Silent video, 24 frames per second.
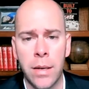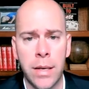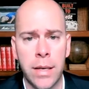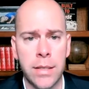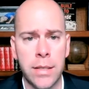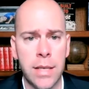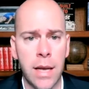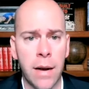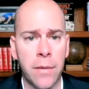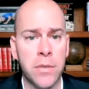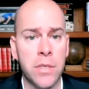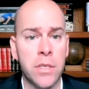
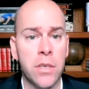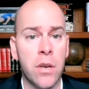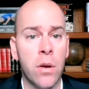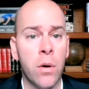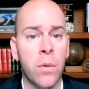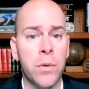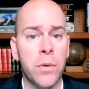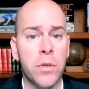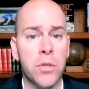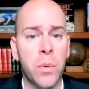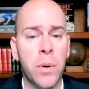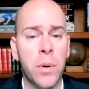He's averaging
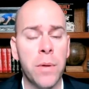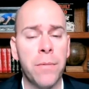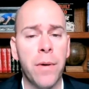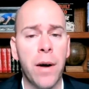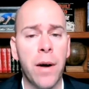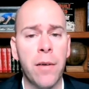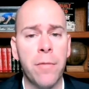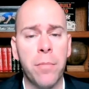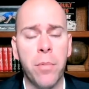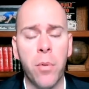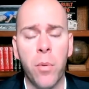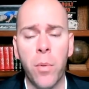over
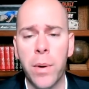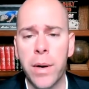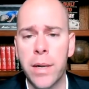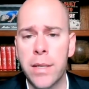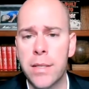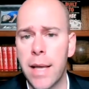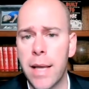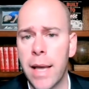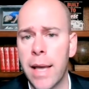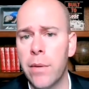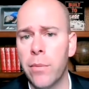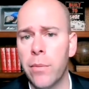25
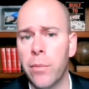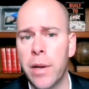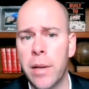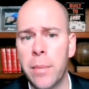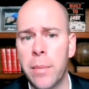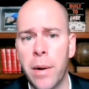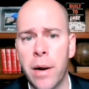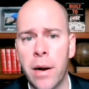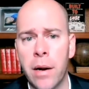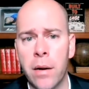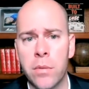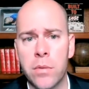points, 8
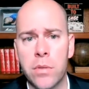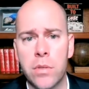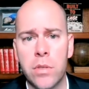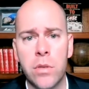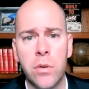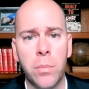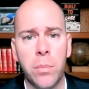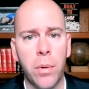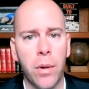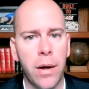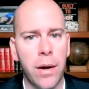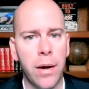rebounds,
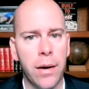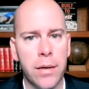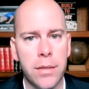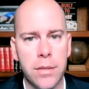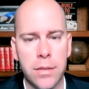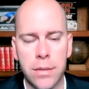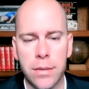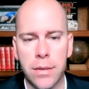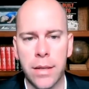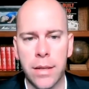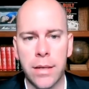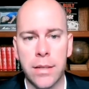2
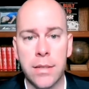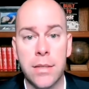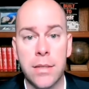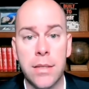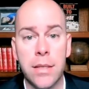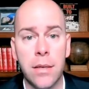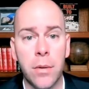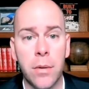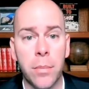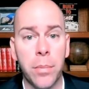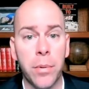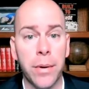blocks, and a
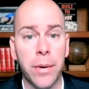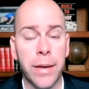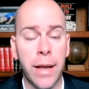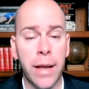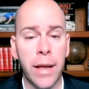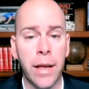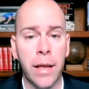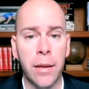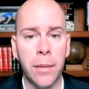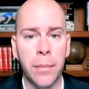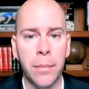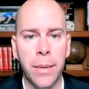steal per
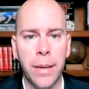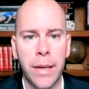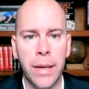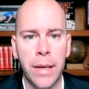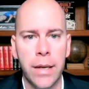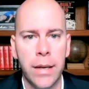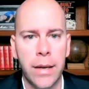game.